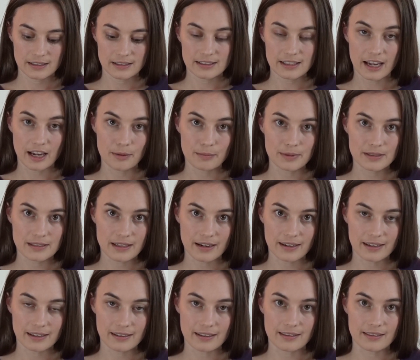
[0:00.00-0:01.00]
type
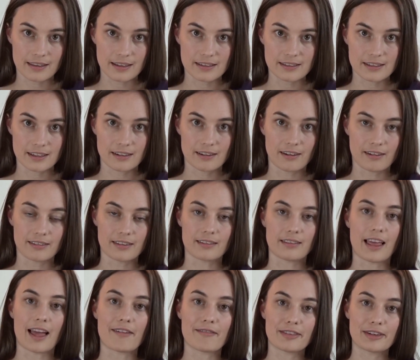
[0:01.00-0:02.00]
study that they did on the
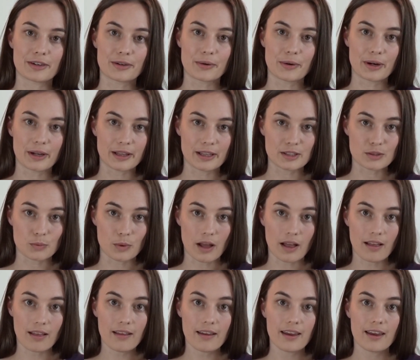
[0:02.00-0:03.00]
lavender oil as
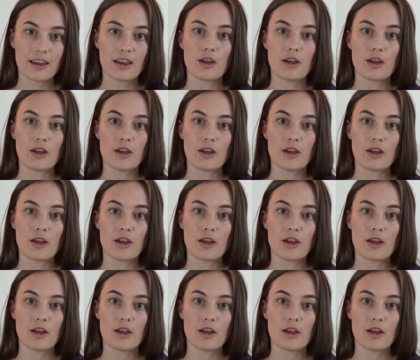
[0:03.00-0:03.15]
well,